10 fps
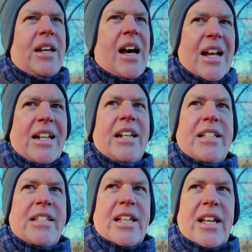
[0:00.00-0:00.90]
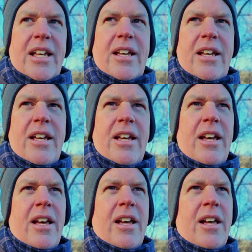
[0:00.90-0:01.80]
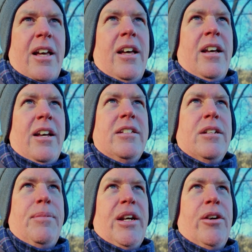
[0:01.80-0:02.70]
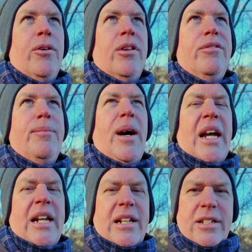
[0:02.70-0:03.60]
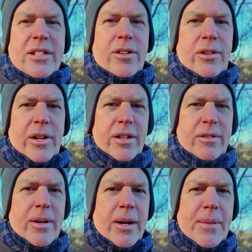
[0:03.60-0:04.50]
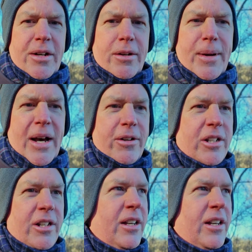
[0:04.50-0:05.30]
kindness is a big goal of mine. So when I'm out and about,